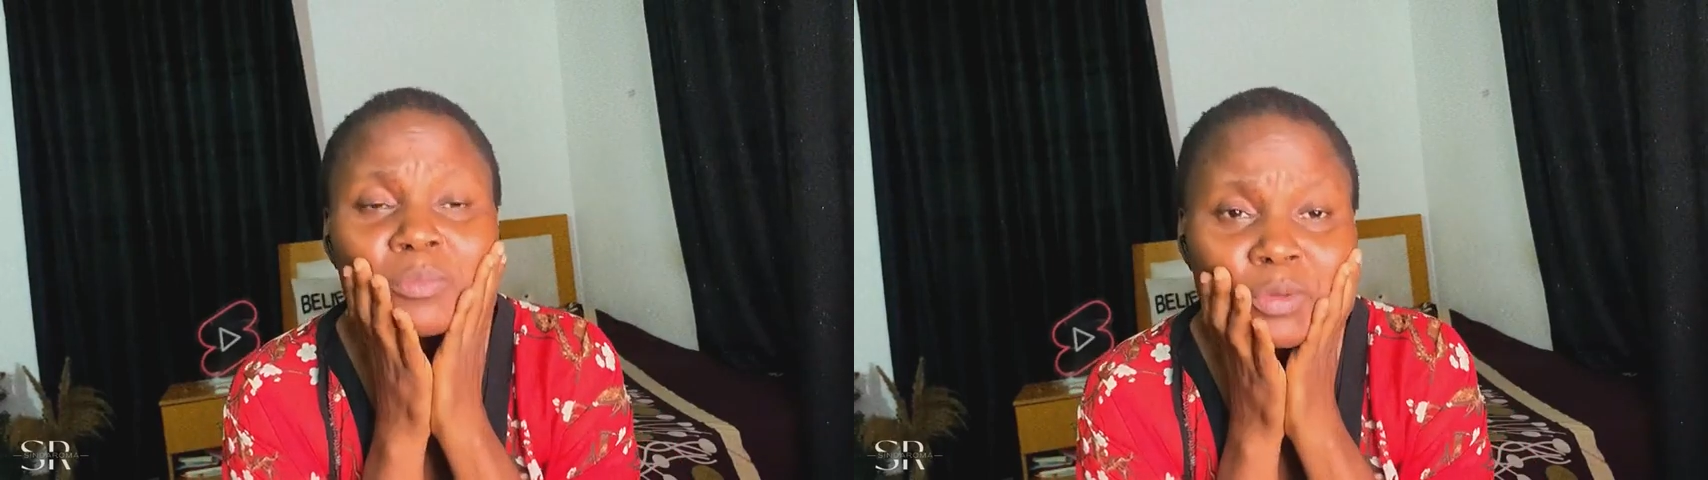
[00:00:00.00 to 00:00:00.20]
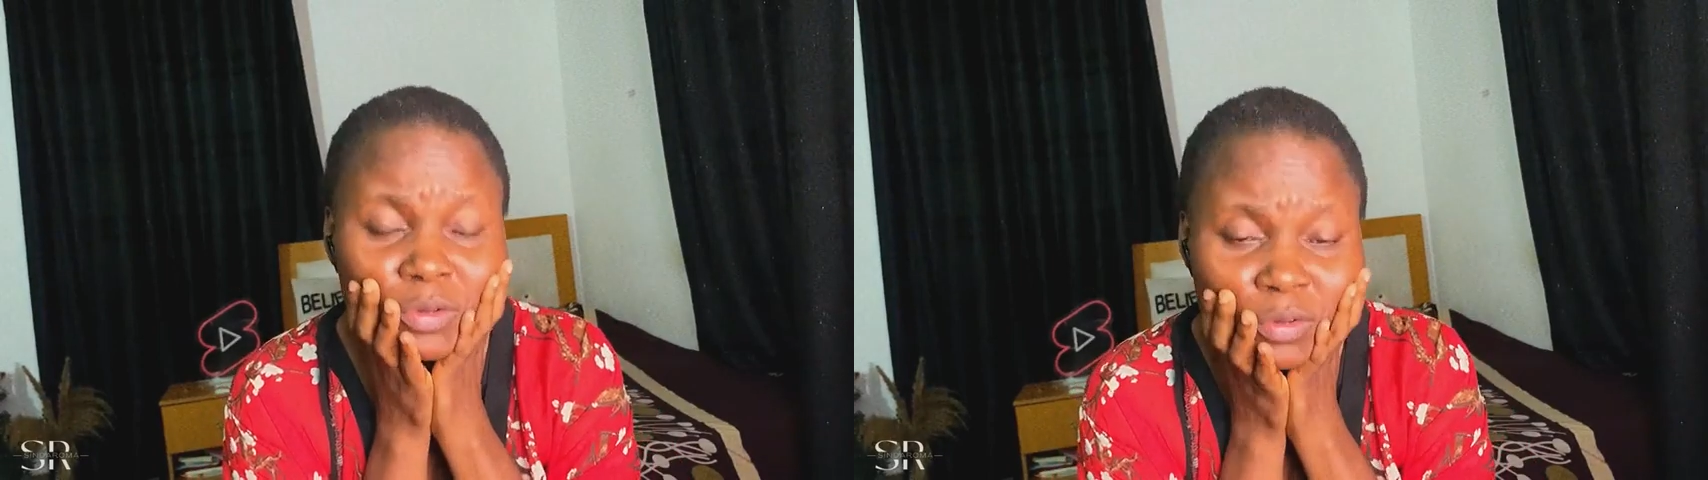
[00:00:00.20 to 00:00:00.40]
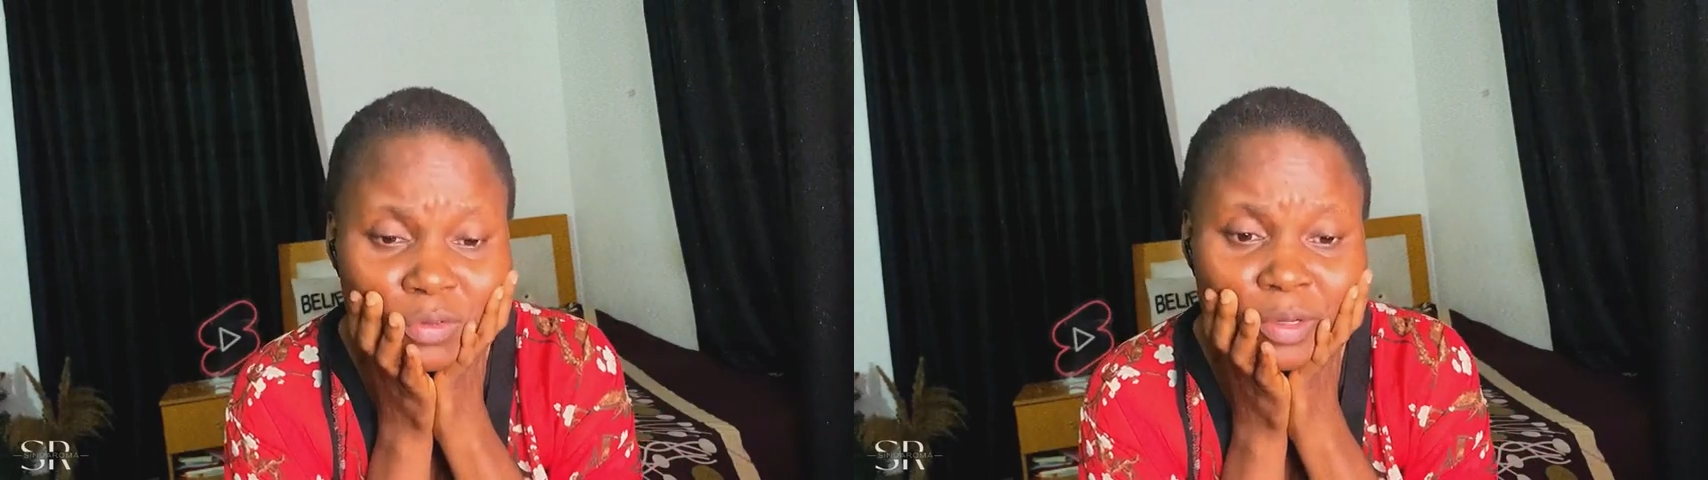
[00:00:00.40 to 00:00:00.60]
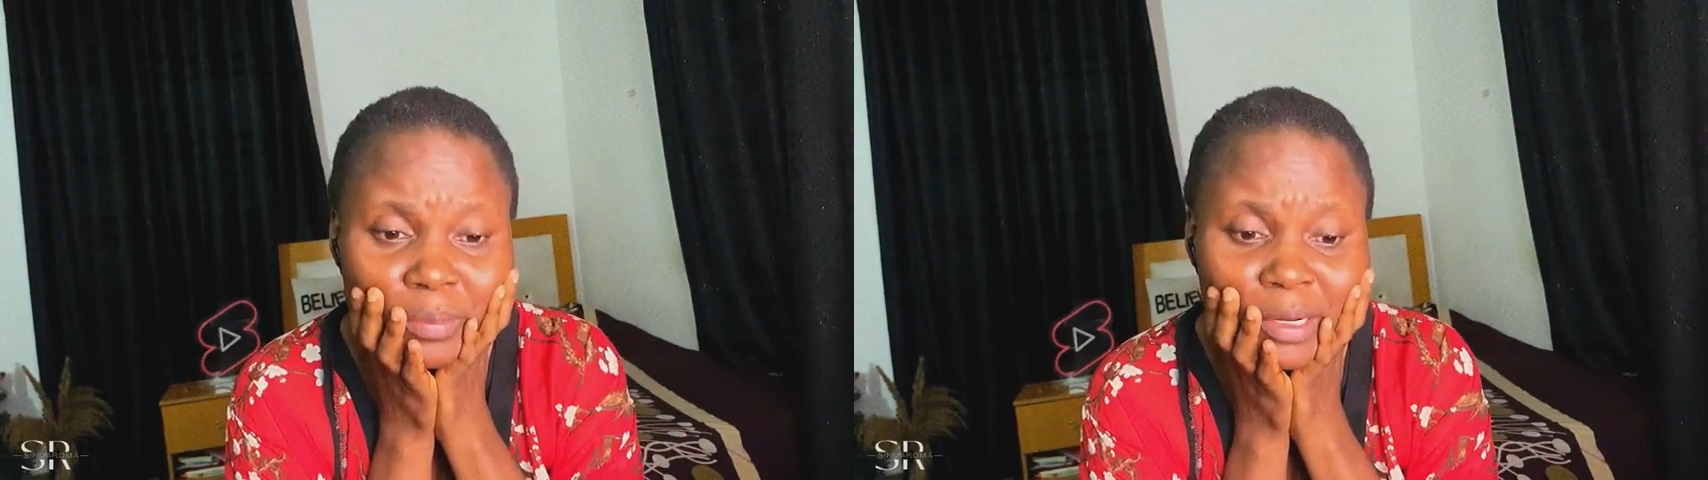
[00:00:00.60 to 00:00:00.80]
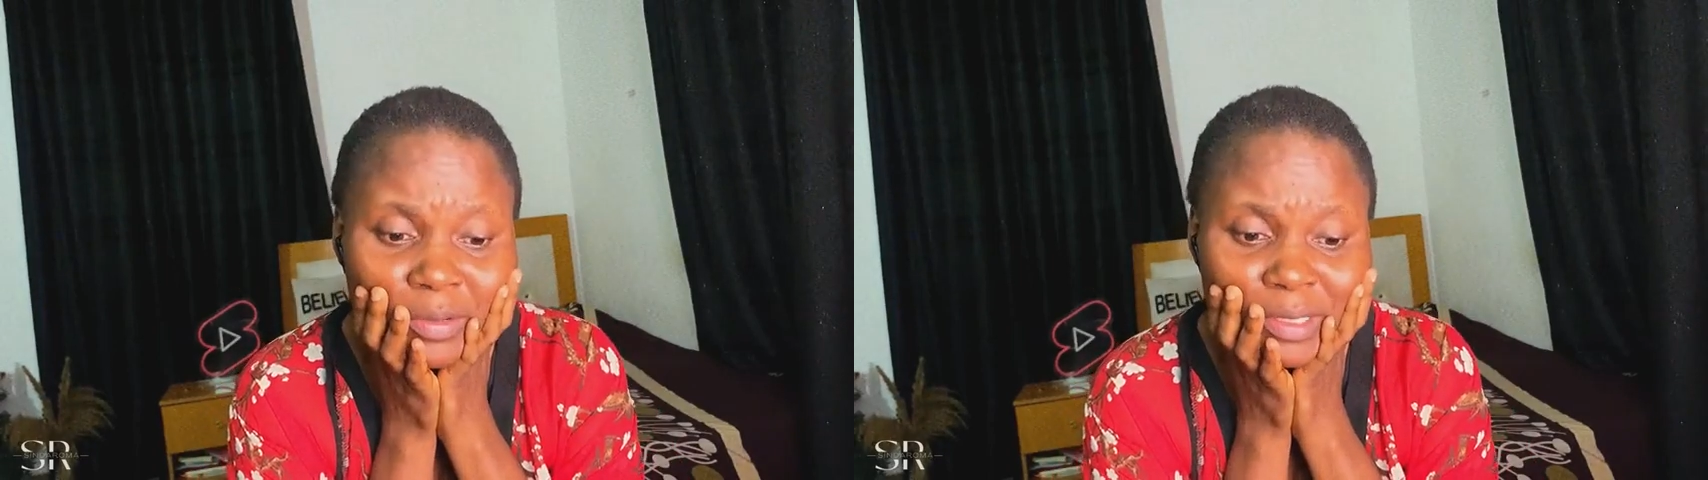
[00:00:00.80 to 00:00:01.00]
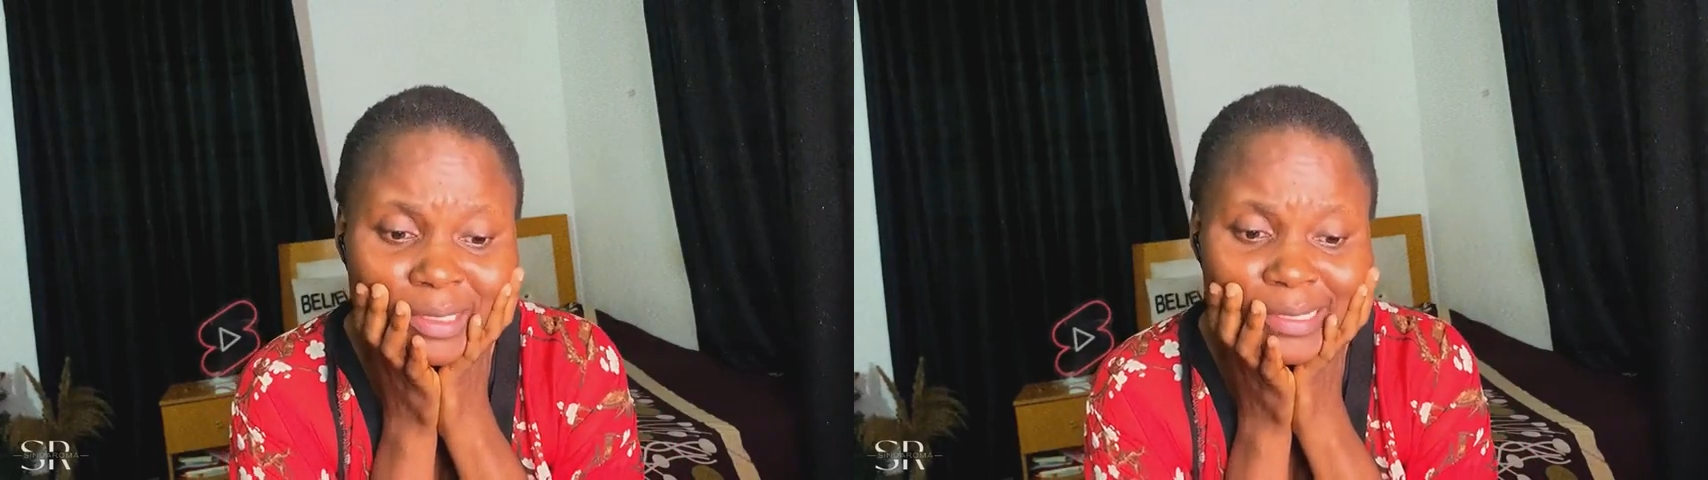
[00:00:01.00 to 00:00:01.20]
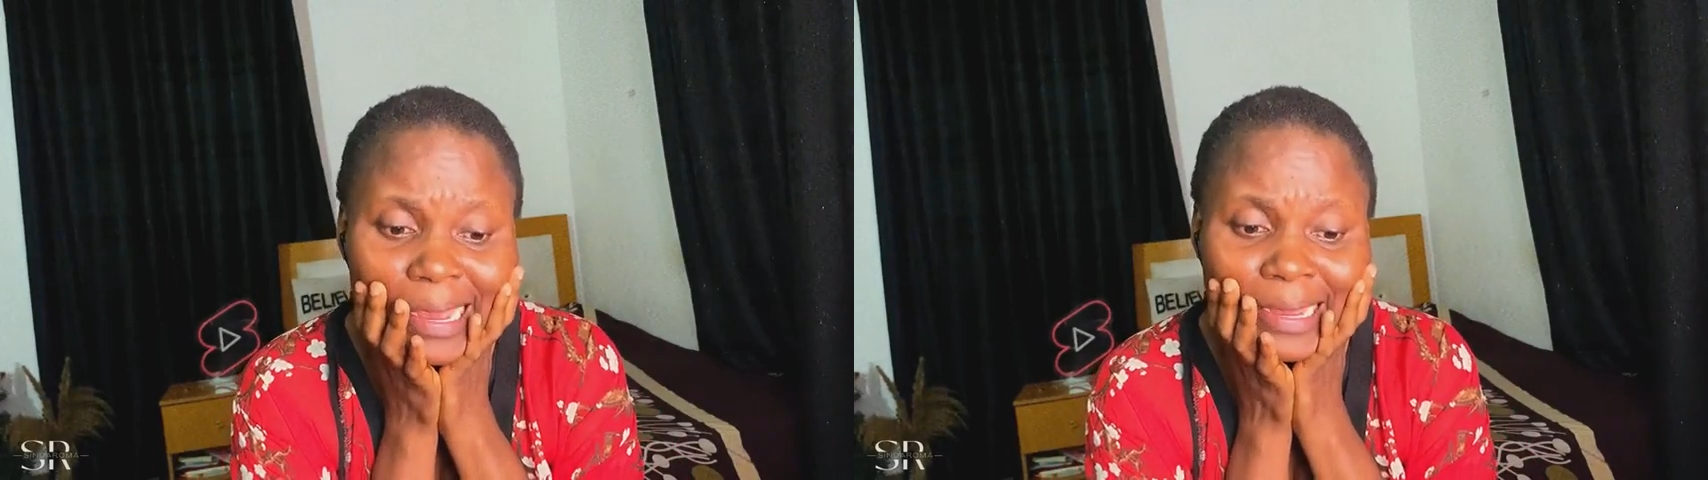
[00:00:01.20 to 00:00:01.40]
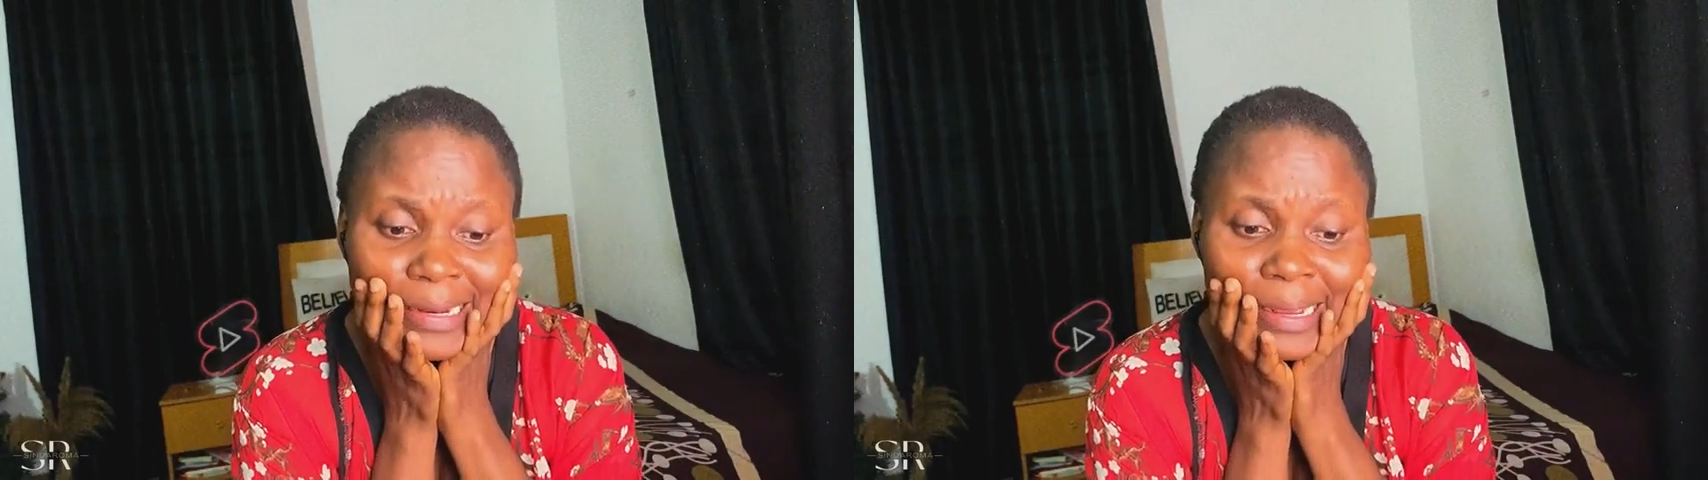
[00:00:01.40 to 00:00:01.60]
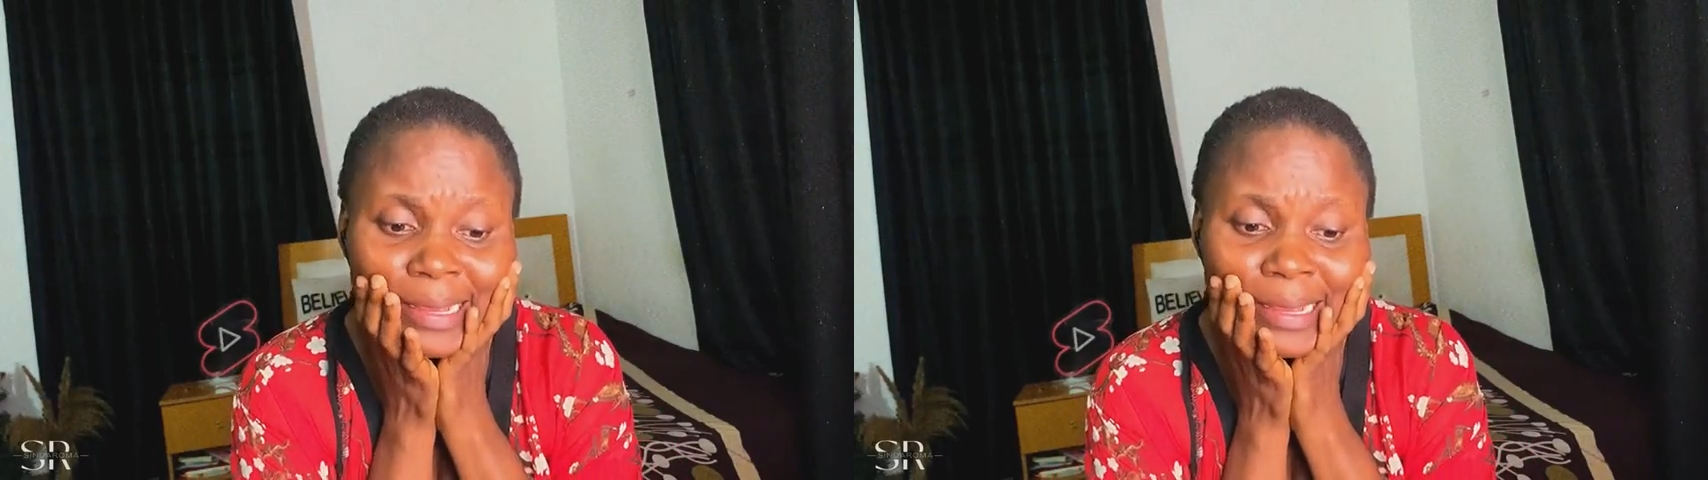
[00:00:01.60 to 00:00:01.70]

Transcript: beautiful about it and